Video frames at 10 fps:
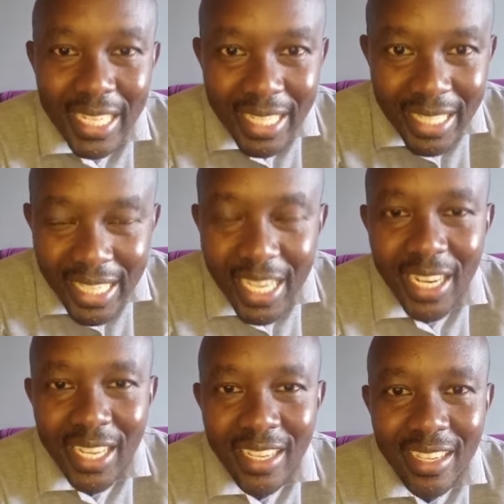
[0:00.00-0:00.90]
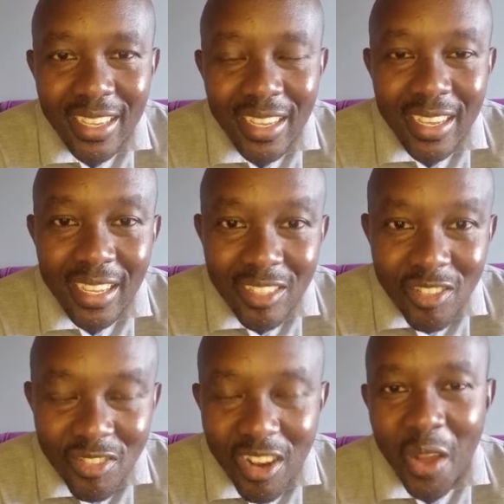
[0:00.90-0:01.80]
really
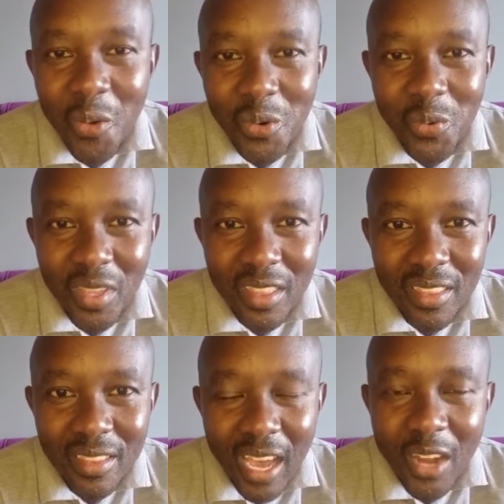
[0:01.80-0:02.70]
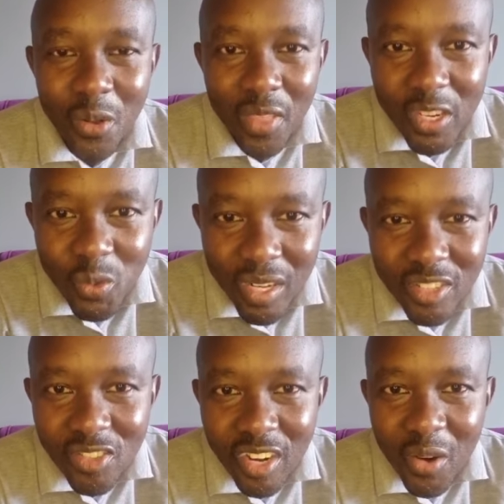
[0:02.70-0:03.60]
struggled with. I know that
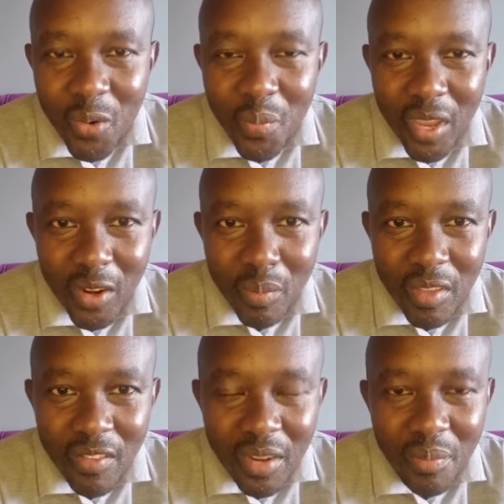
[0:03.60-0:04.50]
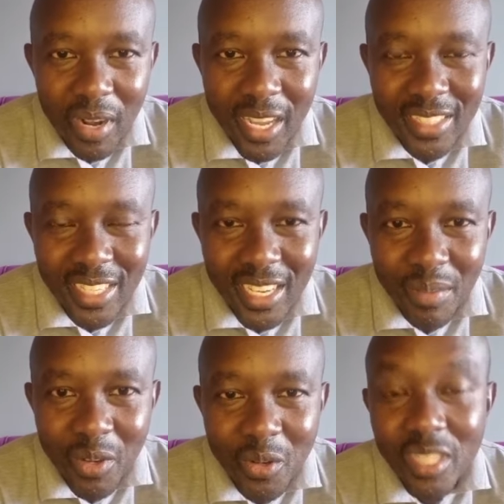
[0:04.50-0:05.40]
word struggle may not be very placed
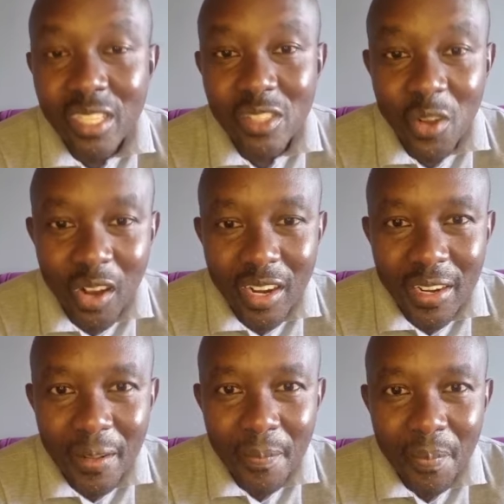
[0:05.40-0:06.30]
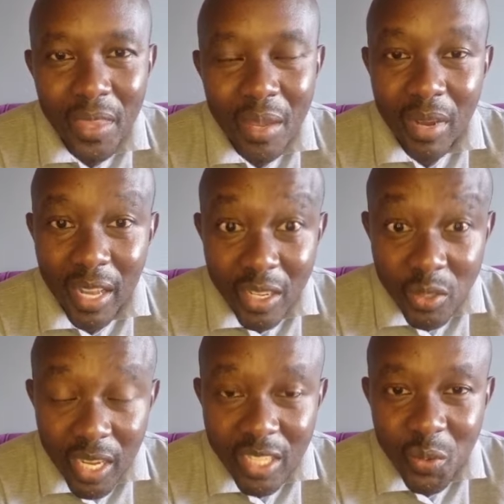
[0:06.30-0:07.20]
here because this is God. But
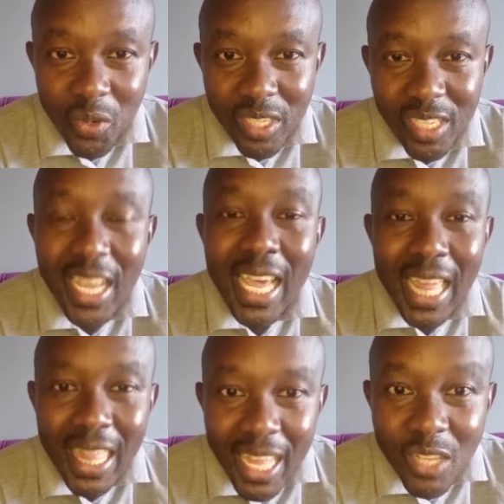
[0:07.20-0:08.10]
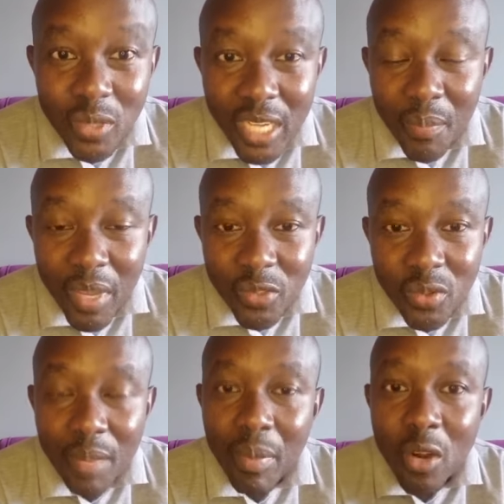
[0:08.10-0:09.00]
then guess what? That's what happens
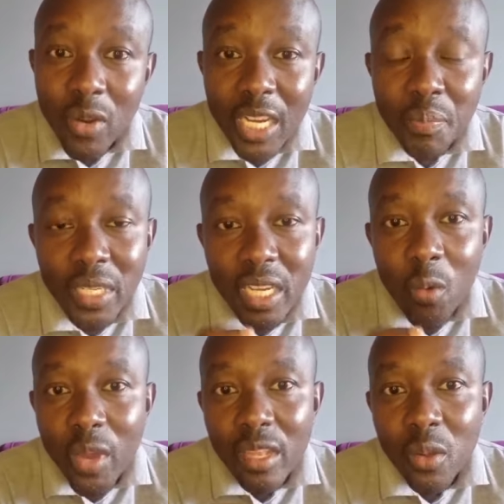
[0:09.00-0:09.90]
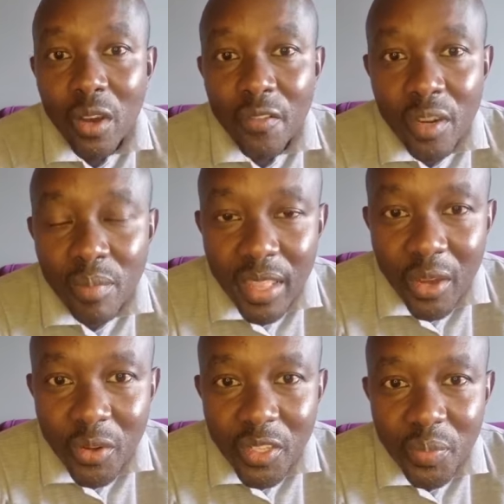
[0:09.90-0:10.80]
today. But look at Peter when they were filled by
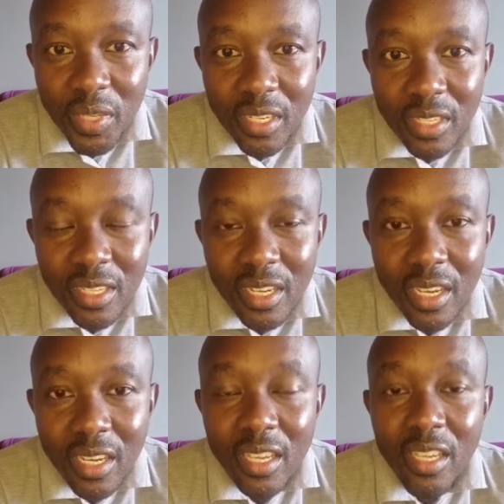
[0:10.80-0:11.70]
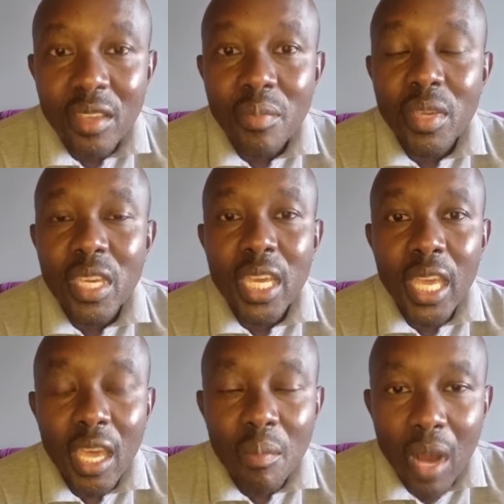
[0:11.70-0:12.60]
the Holy Spirit. He
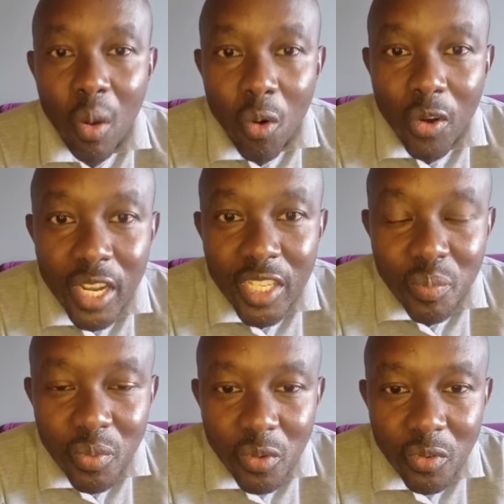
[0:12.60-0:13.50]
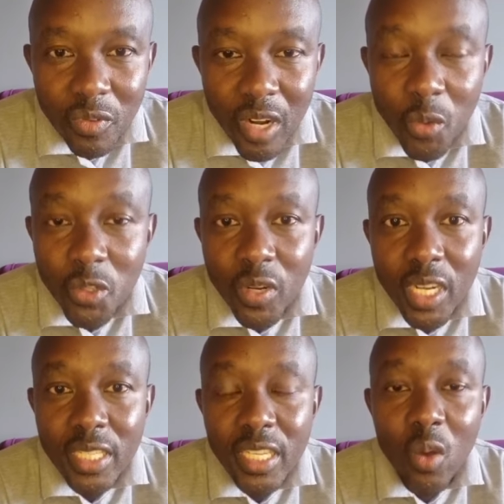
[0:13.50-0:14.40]
became a worries proof. Now, we
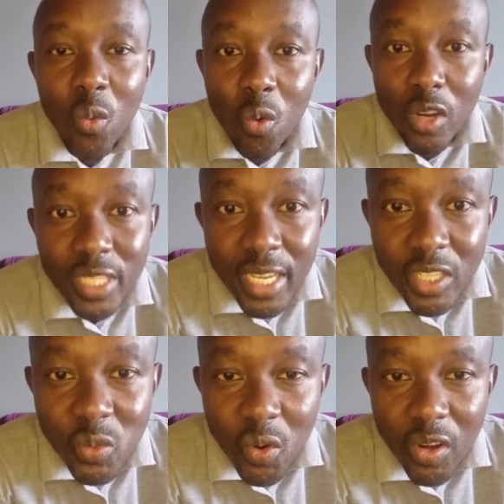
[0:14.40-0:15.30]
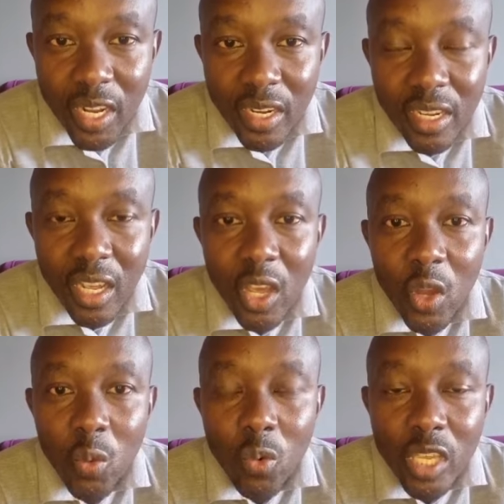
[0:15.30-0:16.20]
should say what gets worried
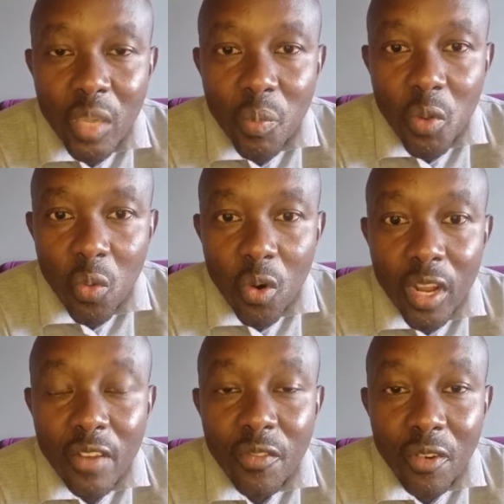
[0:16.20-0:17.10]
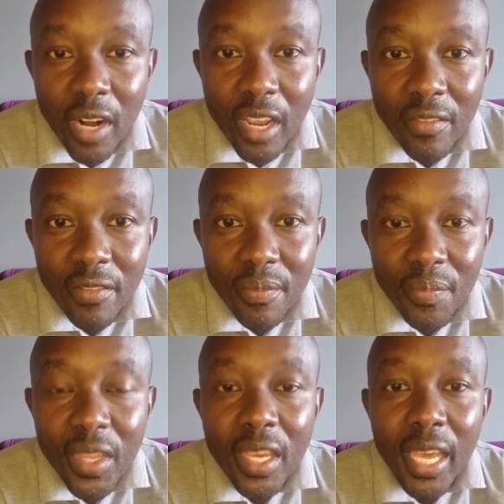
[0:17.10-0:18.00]
will keep you worried for life.
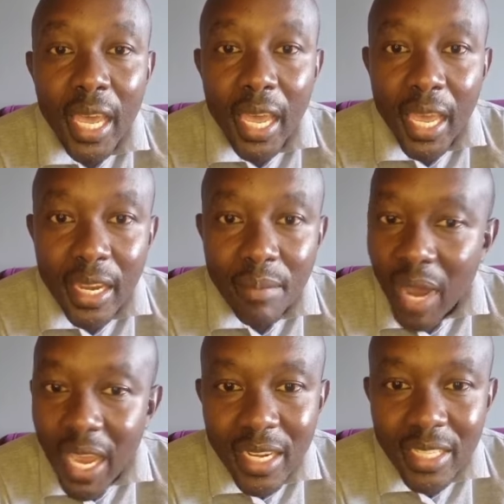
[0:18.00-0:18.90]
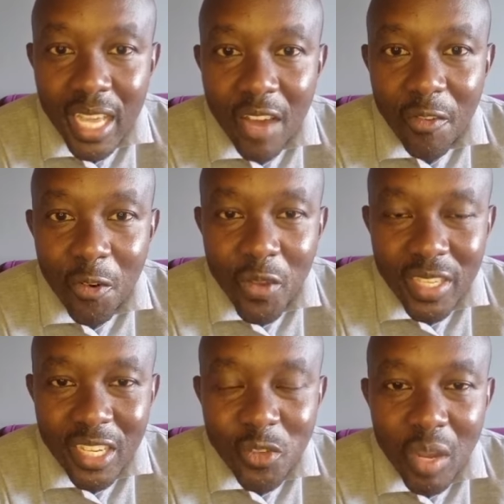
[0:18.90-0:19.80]
And my desire for you
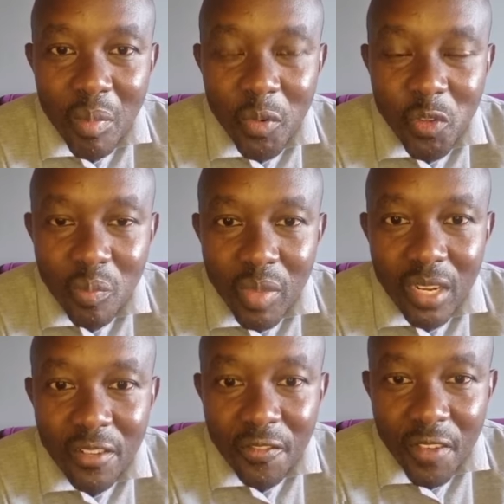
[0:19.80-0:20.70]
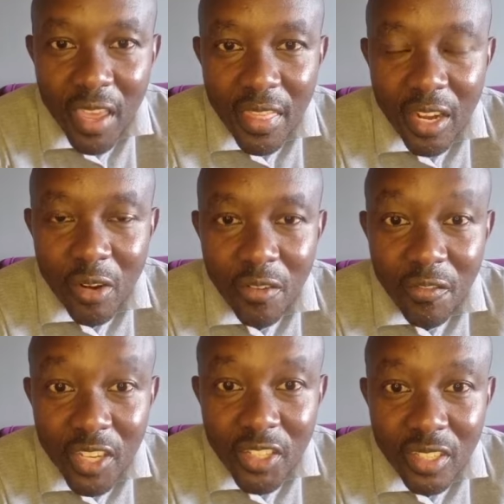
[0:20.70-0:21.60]
is that you can be able to build faith and
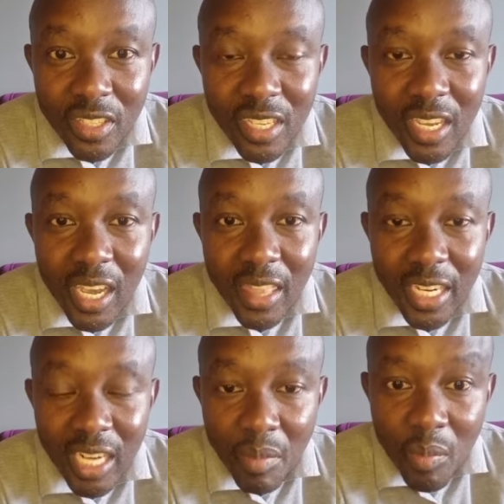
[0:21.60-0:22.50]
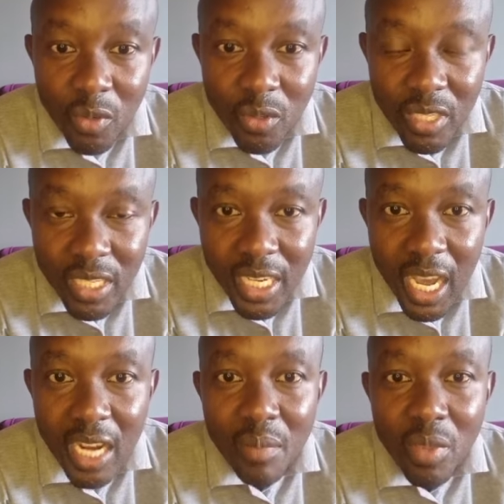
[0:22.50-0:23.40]
convictions that can be able to
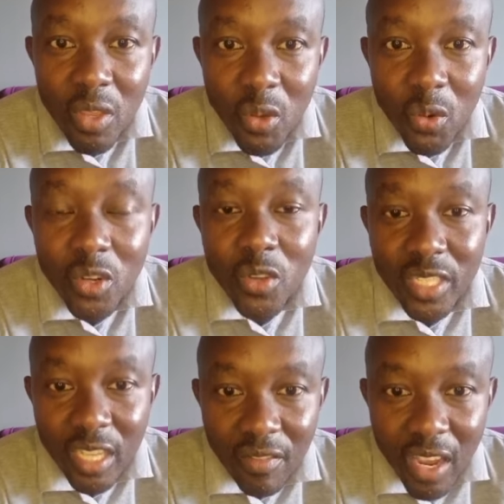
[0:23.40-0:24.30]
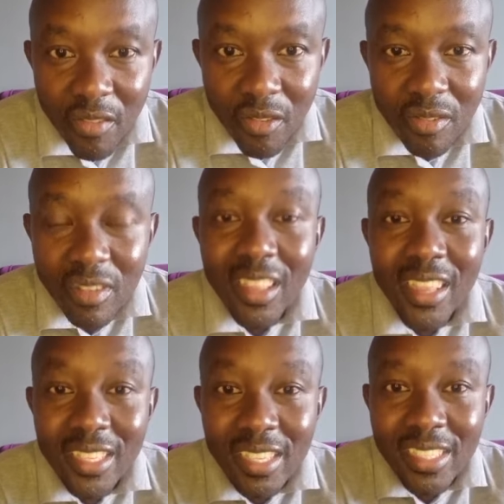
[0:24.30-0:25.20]
start beyond your survival.
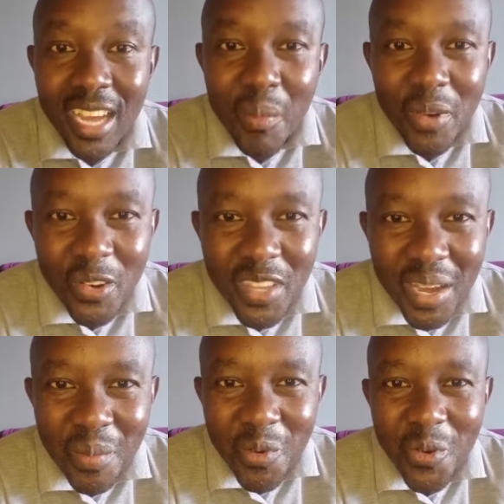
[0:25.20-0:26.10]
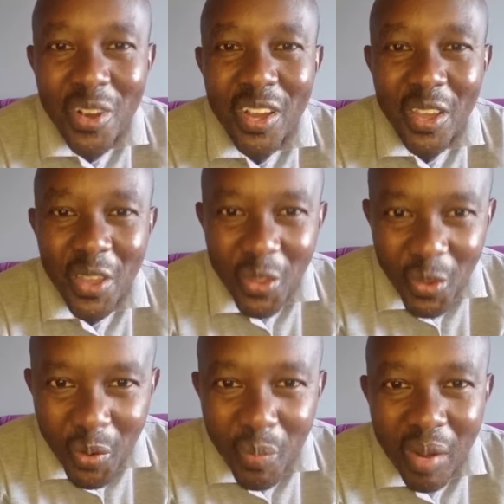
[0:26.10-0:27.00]
This is Gabriel Nyamu,
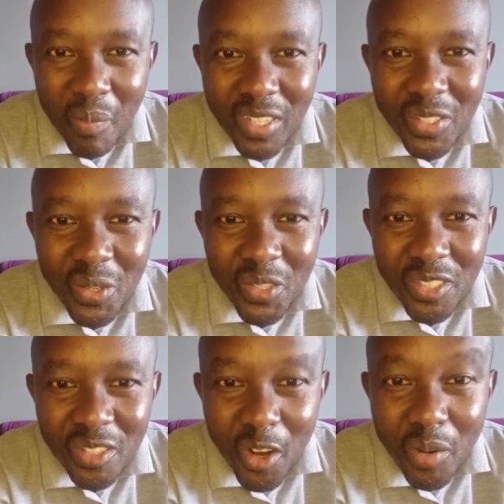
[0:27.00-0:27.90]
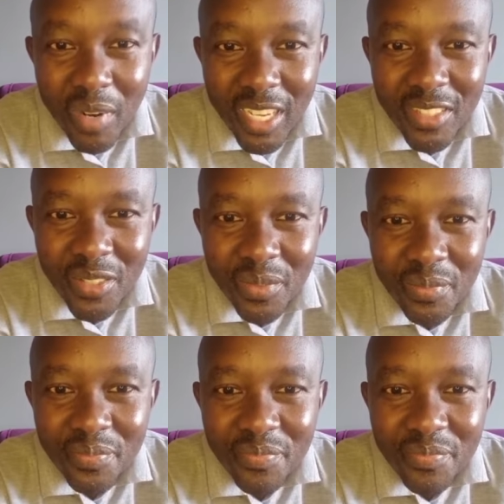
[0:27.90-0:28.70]
your purpose coach. God bless you.